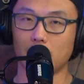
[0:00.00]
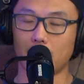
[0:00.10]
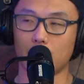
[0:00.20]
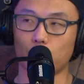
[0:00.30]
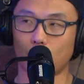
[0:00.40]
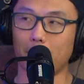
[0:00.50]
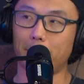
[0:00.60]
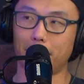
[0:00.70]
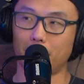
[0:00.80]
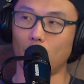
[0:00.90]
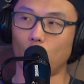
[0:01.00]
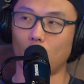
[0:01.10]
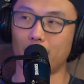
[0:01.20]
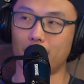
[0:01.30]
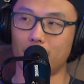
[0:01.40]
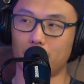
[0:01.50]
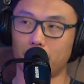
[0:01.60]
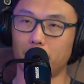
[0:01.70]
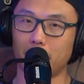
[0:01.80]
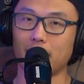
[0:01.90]
is one
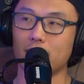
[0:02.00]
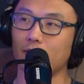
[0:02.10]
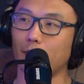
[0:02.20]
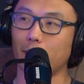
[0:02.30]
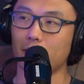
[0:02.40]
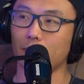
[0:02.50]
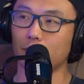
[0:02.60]
piece of a puzzle.